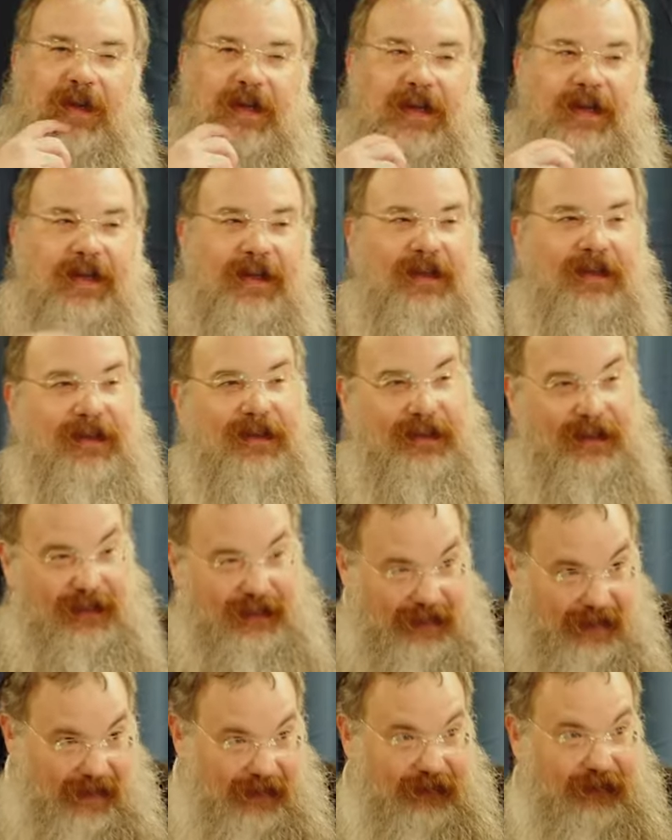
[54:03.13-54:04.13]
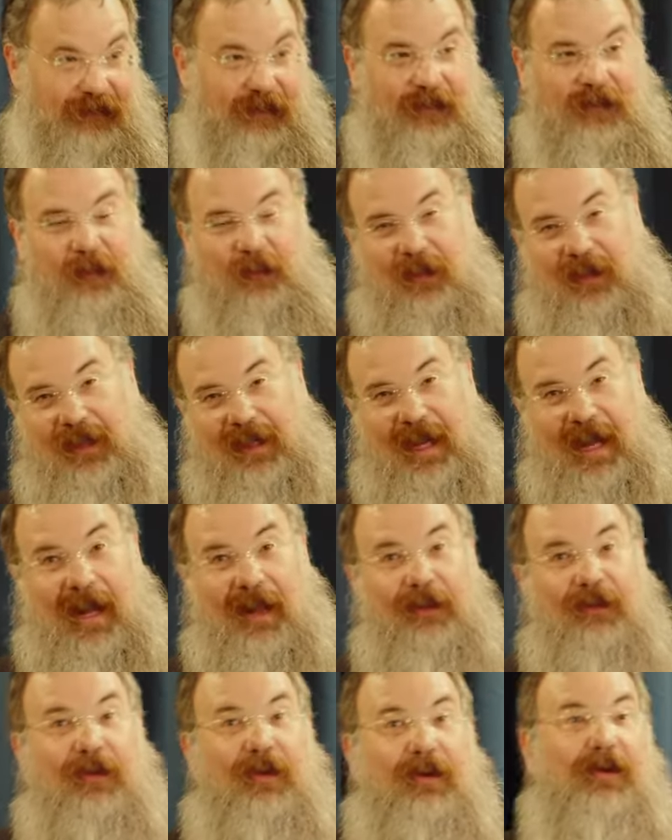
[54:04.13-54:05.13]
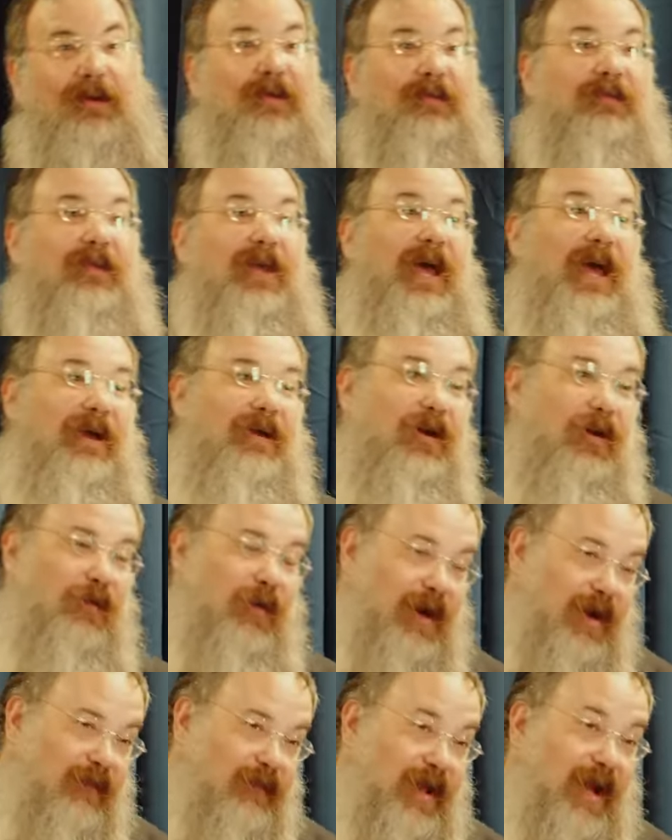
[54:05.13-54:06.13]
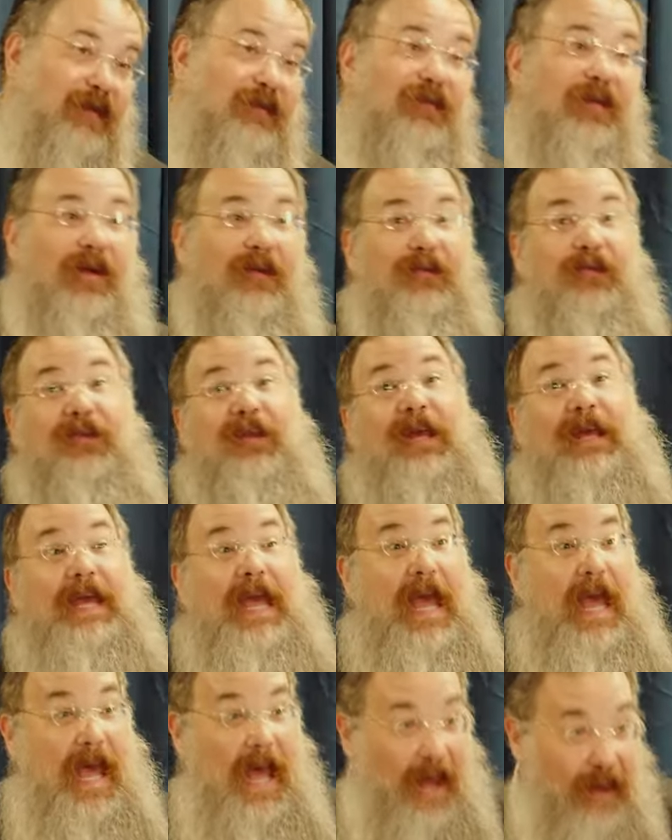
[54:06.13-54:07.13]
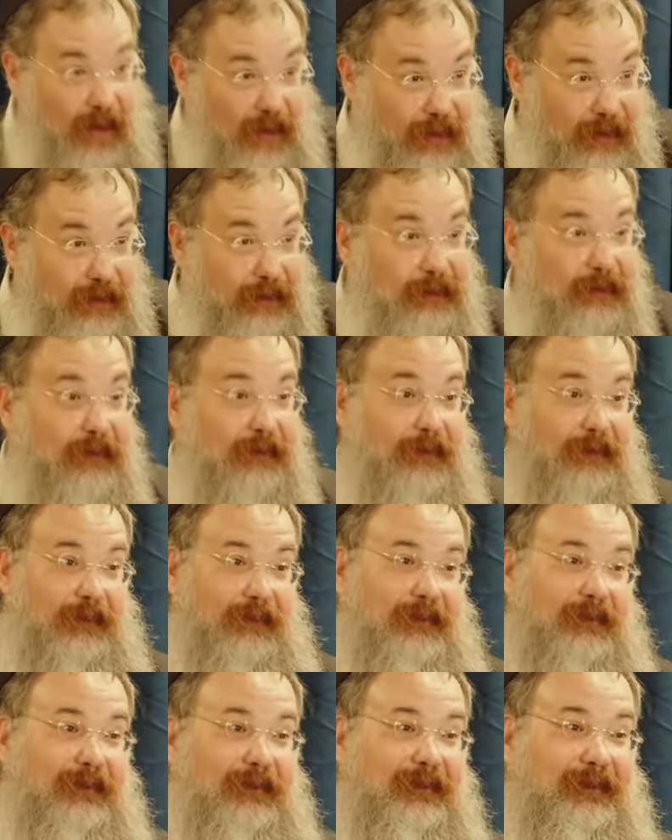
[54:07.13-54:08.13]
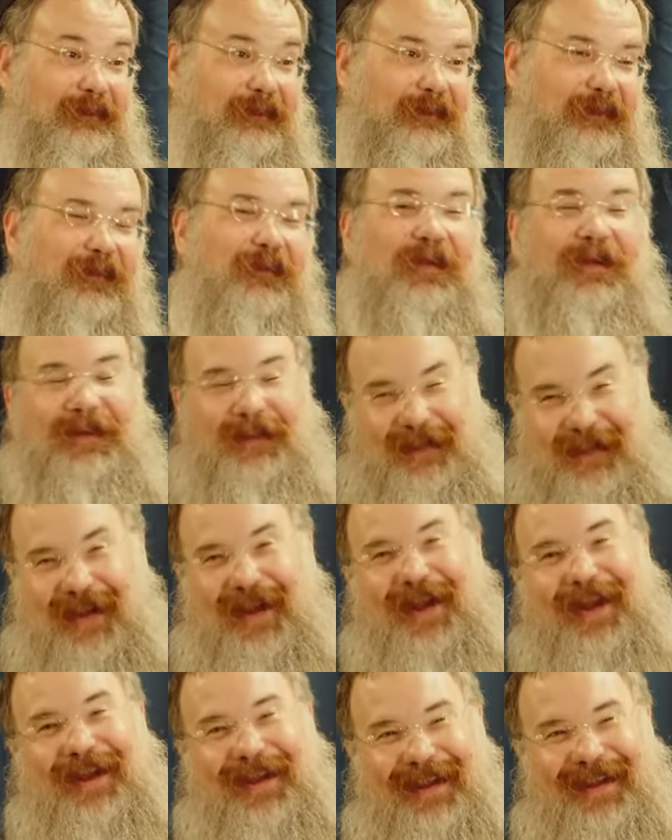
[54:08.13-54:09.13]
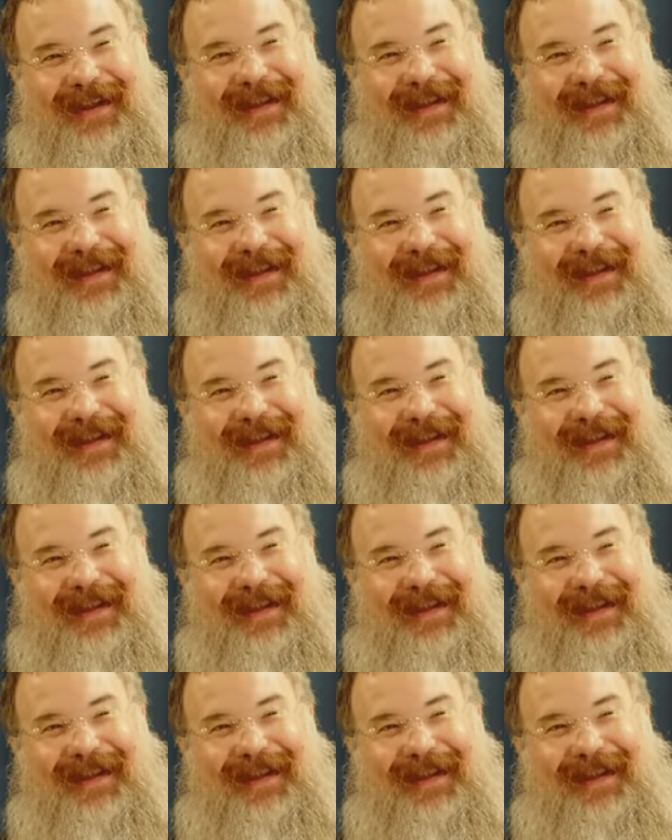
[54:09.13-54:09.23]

uh, you asked this morning, how long does that go on? That sounds like hell. Well, yeah,